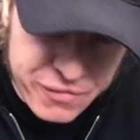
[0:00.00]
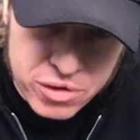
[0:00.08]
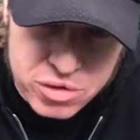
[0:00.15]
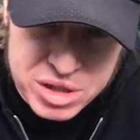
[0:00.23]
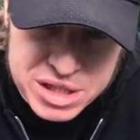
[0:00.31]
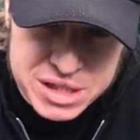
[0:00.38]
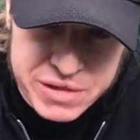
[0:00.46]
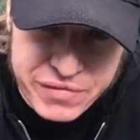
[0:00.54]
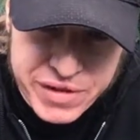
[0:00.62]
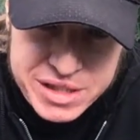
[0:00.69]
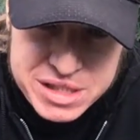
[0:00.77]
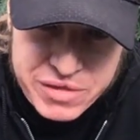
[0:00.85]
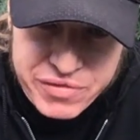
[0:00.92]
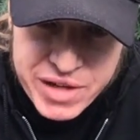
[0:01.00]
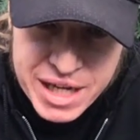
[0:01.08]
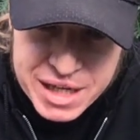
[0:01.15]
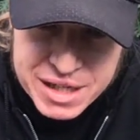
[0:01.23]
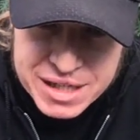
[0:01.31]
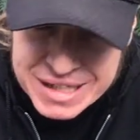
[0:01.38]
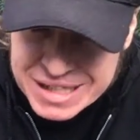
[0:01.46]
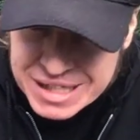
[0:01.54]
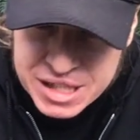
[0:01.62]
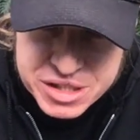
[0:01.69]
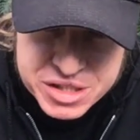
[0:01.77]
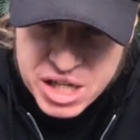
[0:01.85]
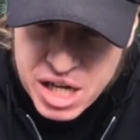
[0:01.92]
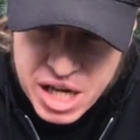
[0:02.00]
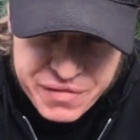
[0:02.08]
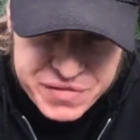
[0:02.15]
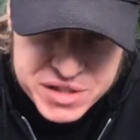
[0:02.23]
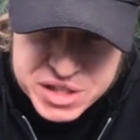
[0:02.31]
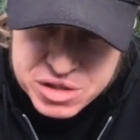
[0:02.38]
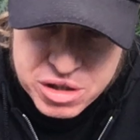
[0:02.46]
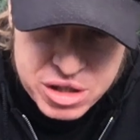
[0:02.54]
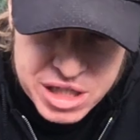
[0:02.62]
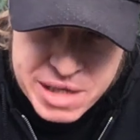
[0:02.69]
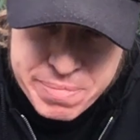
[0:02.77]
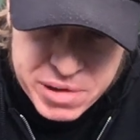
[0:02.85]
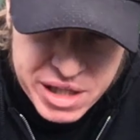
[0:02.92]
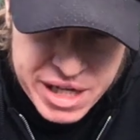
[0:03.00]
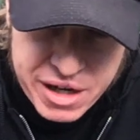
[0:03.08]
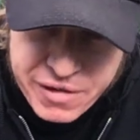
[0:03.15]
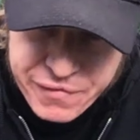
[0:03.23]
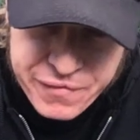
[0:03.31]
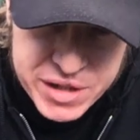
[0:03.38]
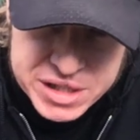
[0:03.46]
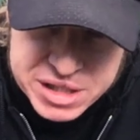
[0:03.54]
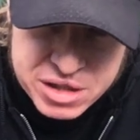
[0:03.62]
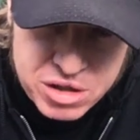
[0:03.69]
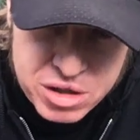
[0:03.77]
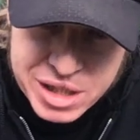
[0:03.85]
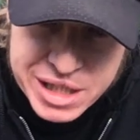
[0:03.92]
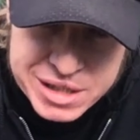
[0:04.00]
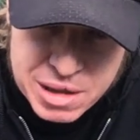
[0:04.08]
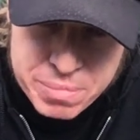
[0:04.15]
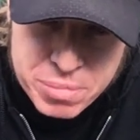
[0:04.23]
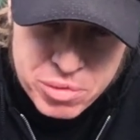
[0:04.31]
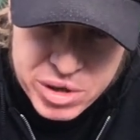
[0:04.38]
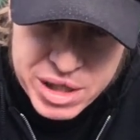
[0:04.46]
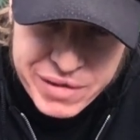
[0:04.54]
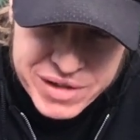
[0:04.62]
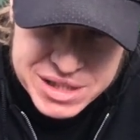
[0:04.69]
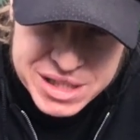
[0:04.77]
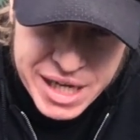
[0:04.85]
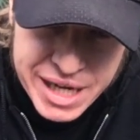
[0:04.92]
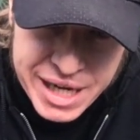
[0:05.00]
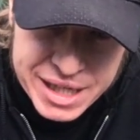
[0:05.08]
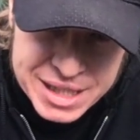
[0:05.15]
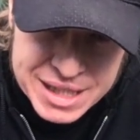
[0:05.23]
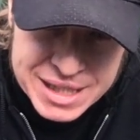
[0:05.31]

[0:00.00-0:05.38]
Forest defensive end. Tough, sturdy player, physical at the point of attack.